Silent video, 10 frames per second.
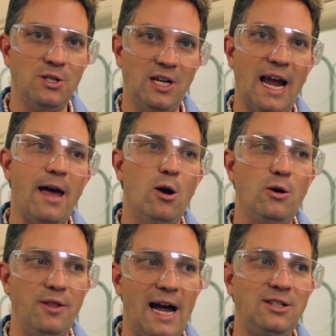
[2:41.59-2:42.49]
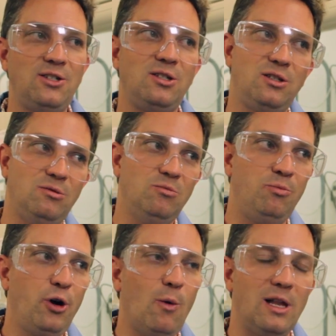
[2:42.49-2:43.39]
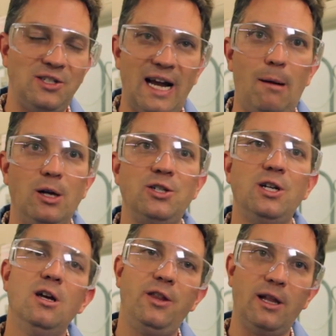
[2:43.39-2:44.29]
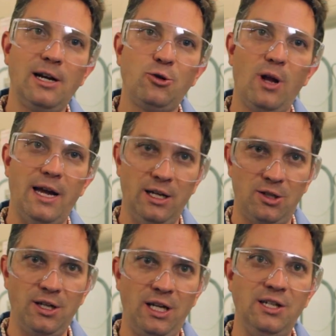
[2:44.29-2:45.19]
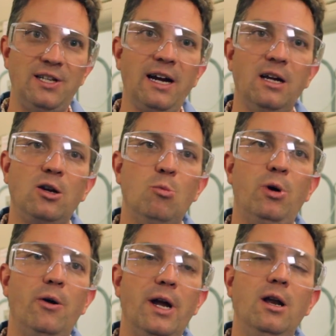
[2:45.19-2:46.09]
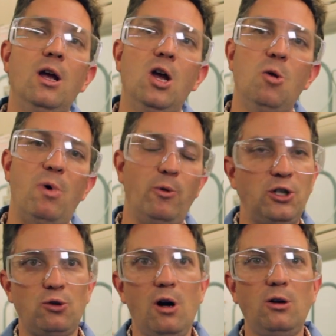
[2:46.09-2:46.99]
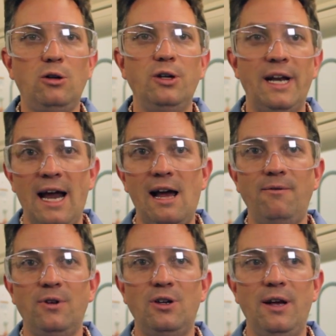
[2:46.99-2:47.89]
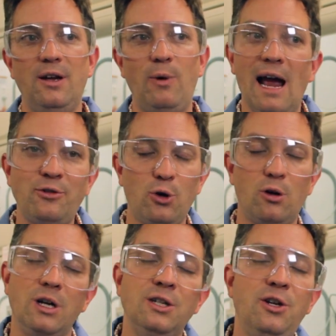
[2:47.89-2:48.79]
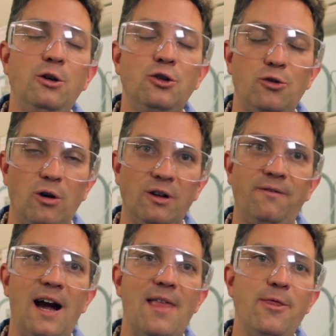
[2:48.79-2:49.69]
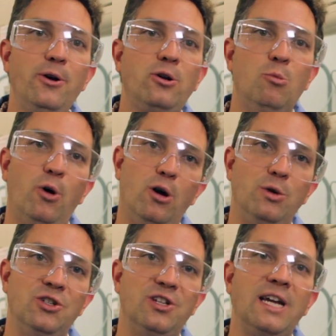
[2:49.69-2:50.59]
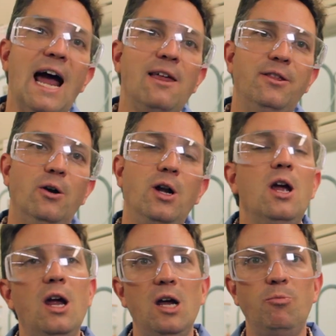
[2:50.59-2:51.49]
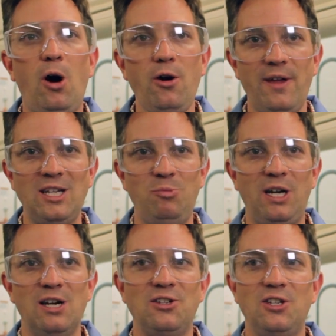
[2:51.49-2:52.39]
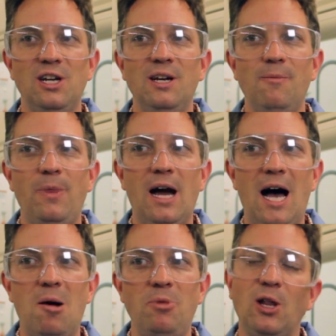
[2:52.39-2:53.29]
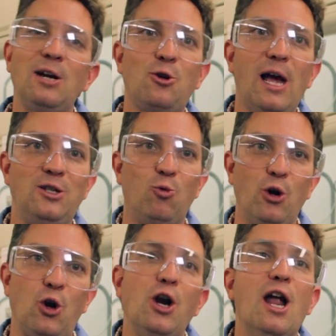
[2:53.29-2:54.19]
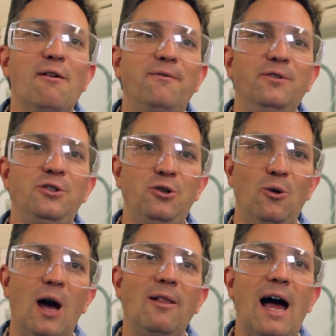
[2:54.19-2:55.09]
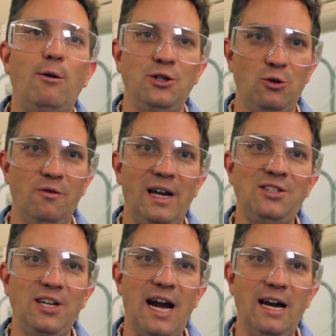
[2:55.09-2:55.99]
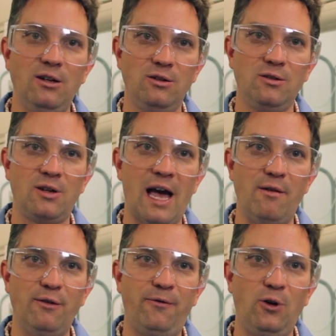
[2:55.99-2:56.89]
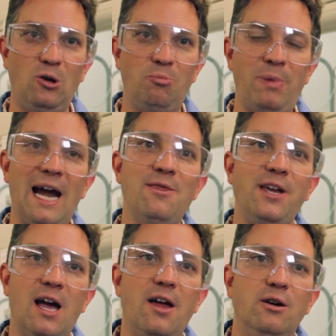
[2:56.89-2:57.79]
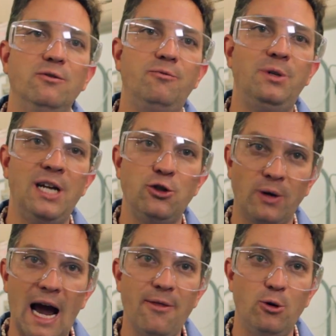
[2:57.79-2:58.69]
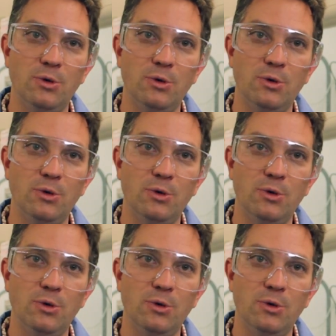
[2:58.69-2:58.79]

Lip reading: is the anode, and that's pretty well established. The electrolyte is the key second component, but we struggled and have struggled and continue to struggle to find that third component, which is the cathode. And part of that's because the electrolytes weren't good enough to allow us to investigate kind of the full pantheon of potential cathode